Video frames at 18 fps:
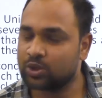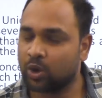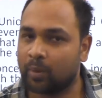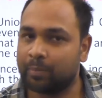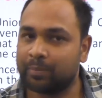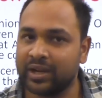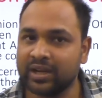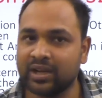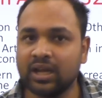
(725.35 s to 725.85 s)

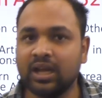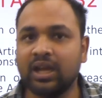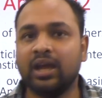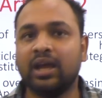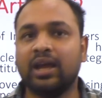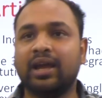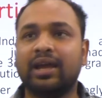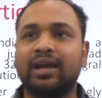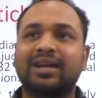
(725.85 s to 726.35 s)
topic
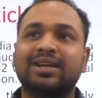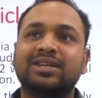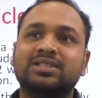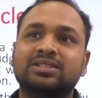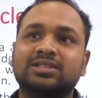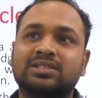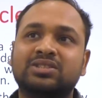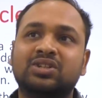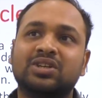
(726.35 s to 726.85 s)

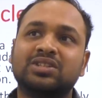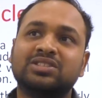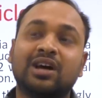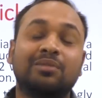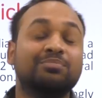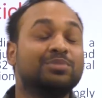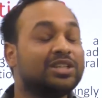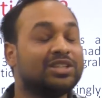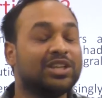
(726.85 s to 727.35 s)
is
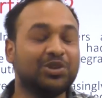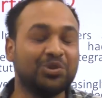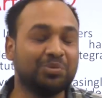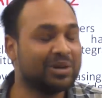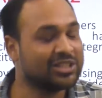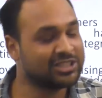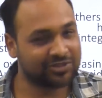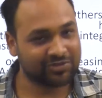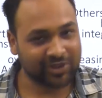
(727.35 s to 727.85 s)
something that you
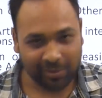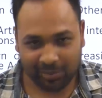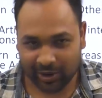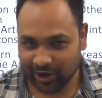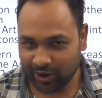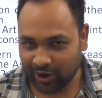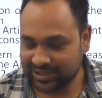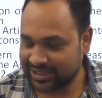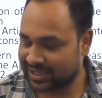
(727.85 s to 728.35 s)
must have come
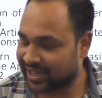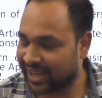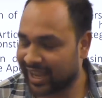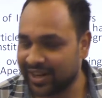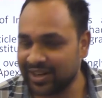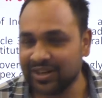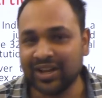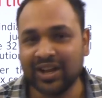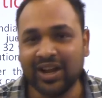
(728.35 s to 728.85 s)
across
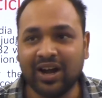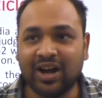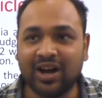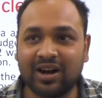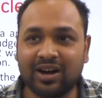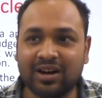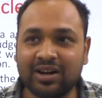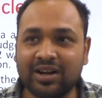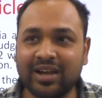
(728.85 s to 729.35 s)
again.
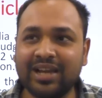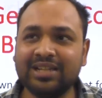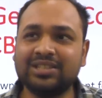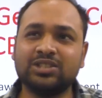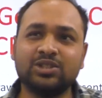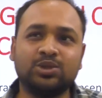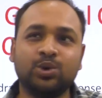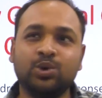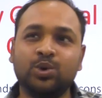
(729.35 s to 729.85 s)

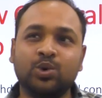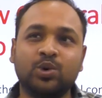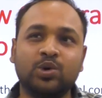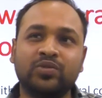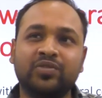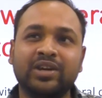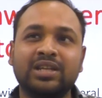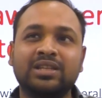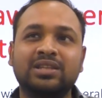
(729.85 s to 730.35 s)
It's to
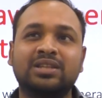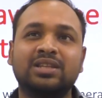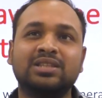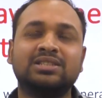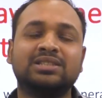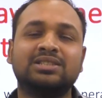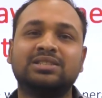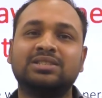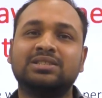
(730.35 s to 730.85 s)
do with the
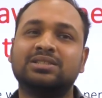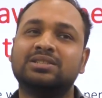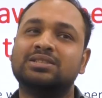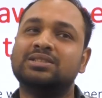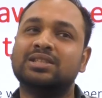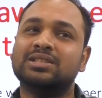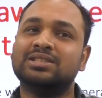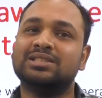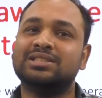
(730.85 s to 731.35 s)

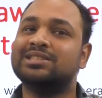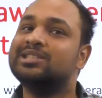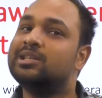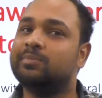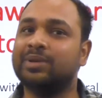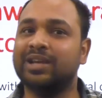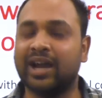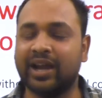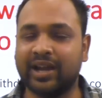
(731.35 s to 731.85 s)

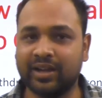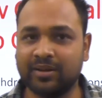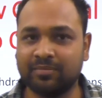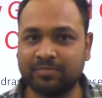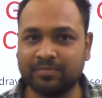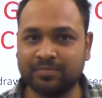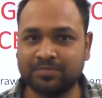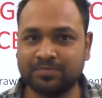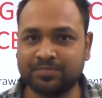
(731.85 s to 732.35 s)
CBI,
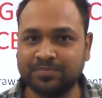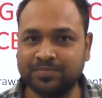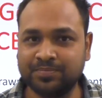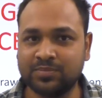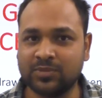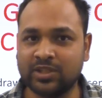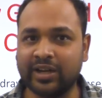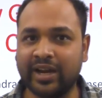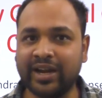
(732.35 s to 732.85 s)

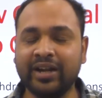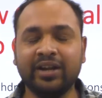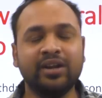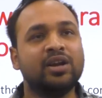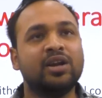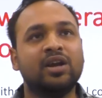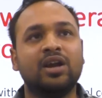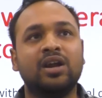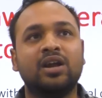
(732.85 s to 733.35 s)

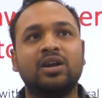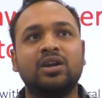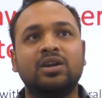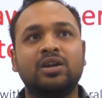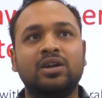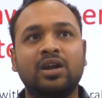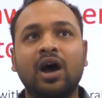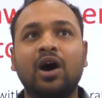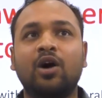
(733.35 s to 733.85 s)
right?
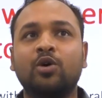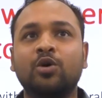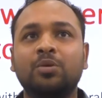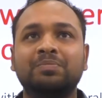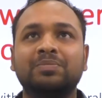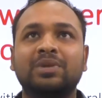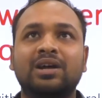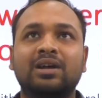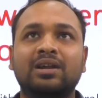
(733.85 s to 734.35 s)

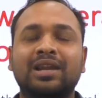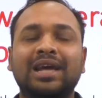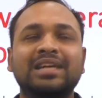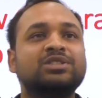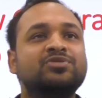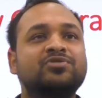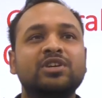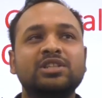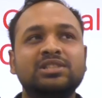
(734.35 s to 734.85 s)
Now,
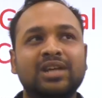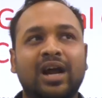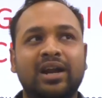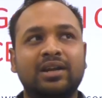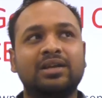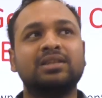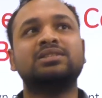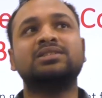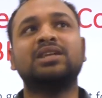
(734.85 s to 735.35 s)
let's first
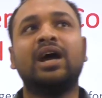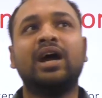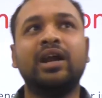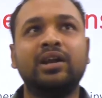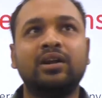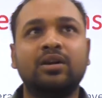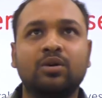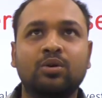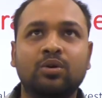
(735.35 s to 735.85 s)

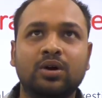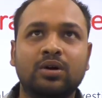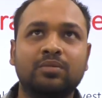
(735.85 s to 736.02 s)
understand